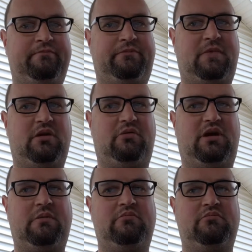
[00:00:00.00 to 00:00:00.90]
Okay?
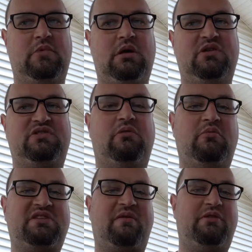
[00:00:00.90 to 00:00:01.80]
So one more
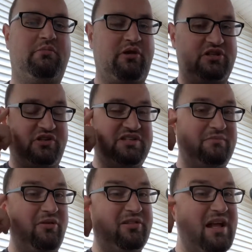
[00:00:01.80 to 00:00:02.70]
time with the bridge. I'll sing
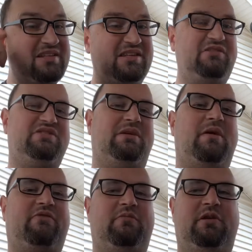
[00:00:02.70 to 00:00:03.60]
both lines, and you sing them
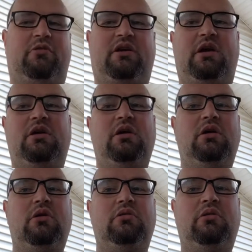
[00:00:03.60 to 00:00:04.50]
after me, okay?
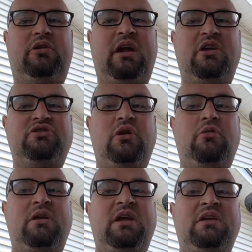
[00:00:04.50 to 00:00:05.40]
Look at Joe,
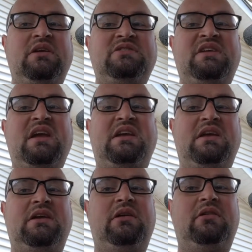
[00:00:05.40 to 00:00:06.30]
he is
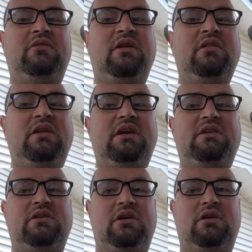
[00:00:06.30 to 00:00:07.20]
taking the lead.
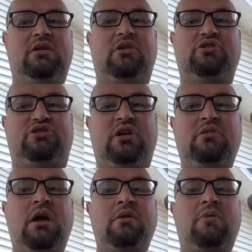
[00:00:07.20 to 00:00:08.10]
Cheer
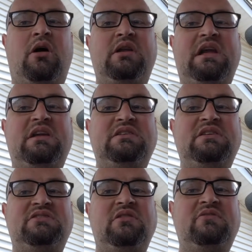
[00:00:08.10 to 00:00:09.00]
him on, he
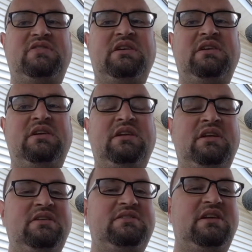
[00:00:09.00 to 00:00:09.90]
deserves it
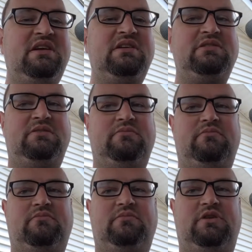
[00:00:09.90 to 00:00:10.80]
indeed.
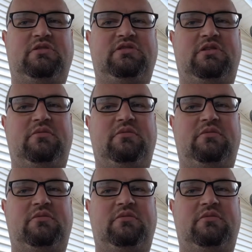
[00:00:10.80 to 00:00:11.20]
Your turn.